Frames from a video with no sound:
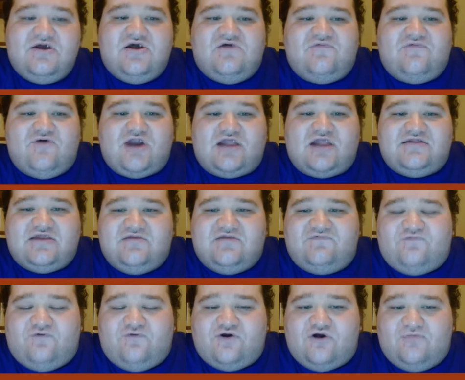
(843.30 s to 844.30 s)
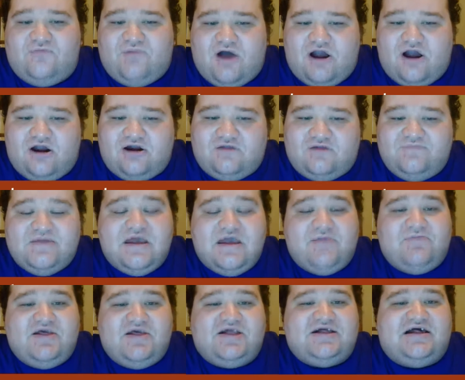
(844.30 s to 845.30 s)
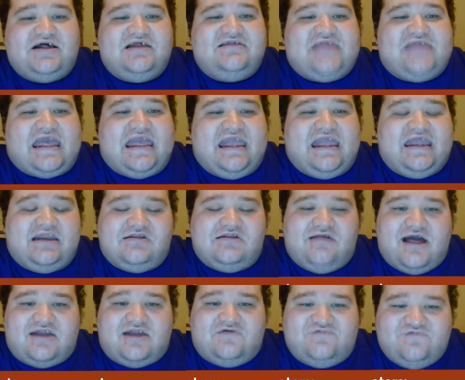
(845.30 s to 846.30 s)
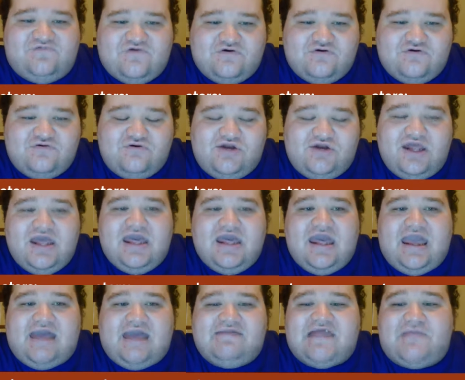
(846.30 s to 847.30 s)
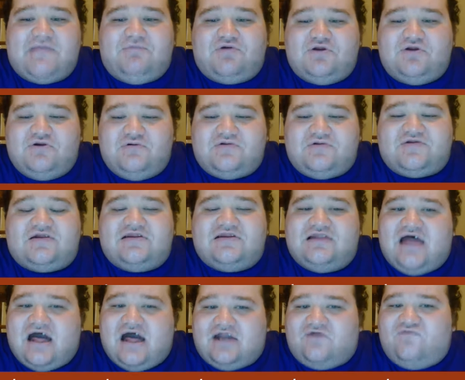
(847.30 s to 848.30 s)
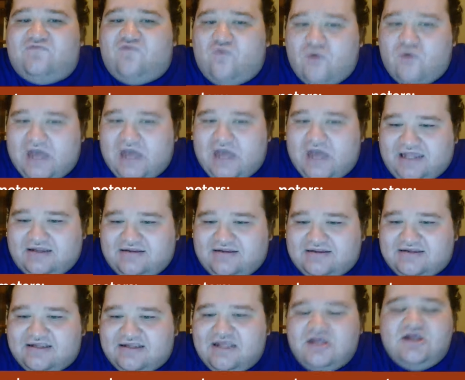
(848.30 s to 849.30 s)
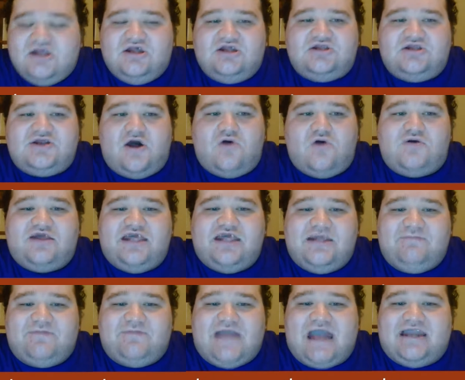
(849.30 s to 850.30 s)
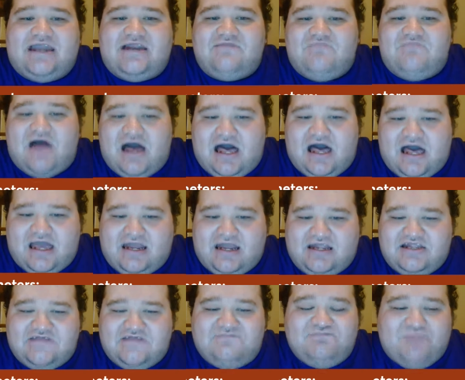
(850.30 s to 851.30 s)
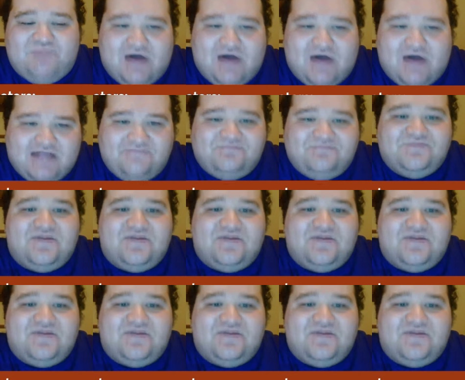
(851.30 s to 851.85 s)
for the tinfoil barb because they eat a lot of food and they produce a lot of waste. So keep that in mind. But